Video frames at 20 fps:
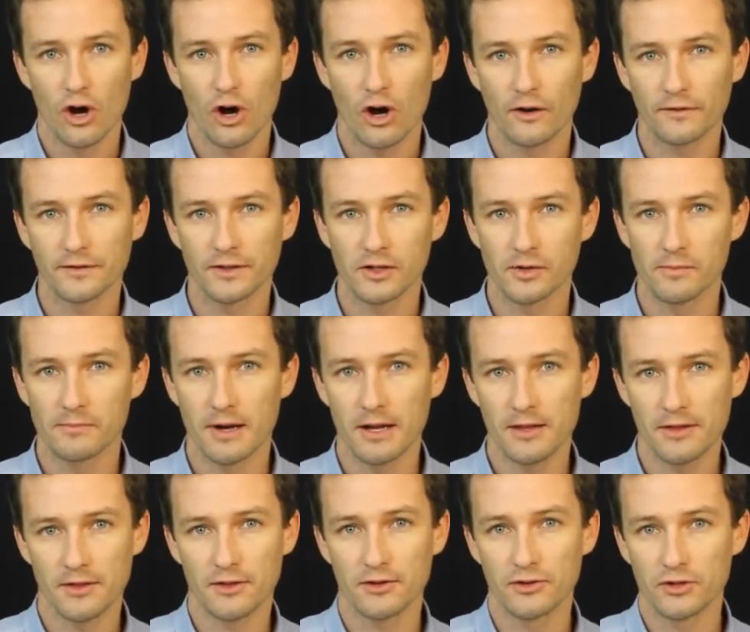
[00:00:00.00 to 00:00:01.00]
After a
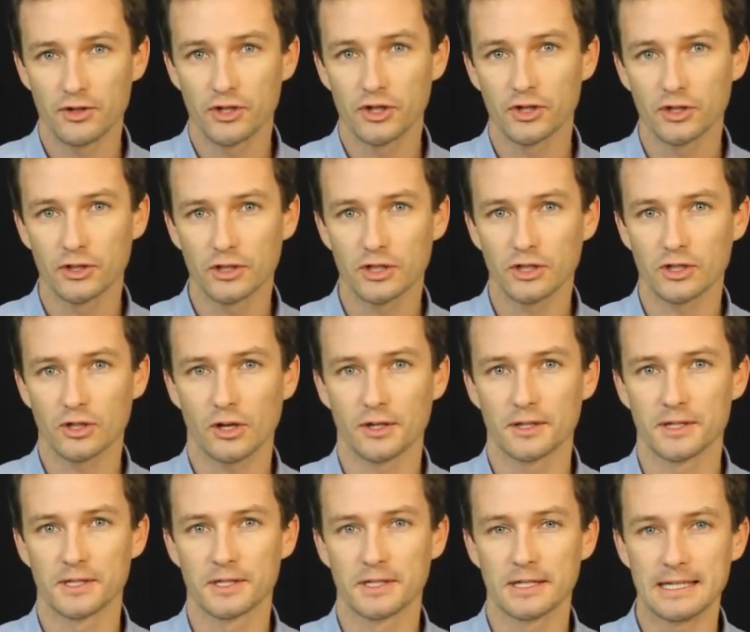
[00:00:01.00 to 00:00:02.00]
month, you should
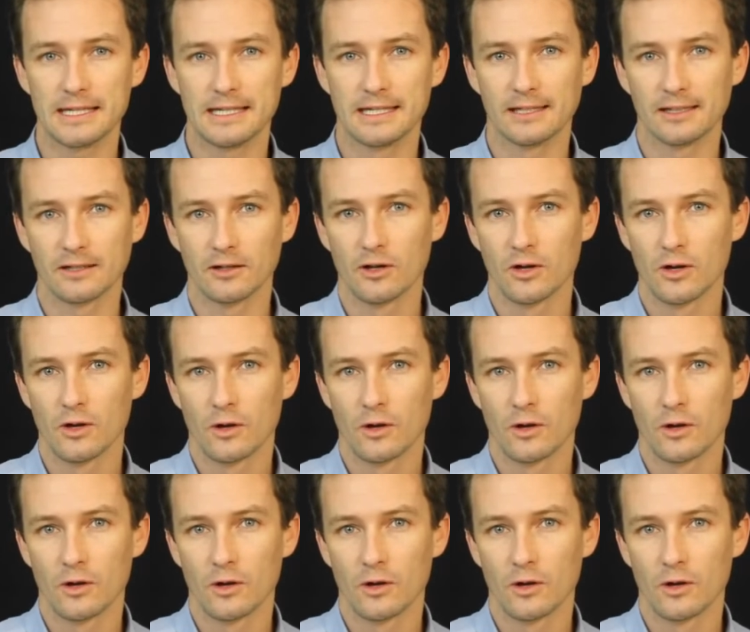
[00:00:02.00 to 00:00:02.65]
start seeing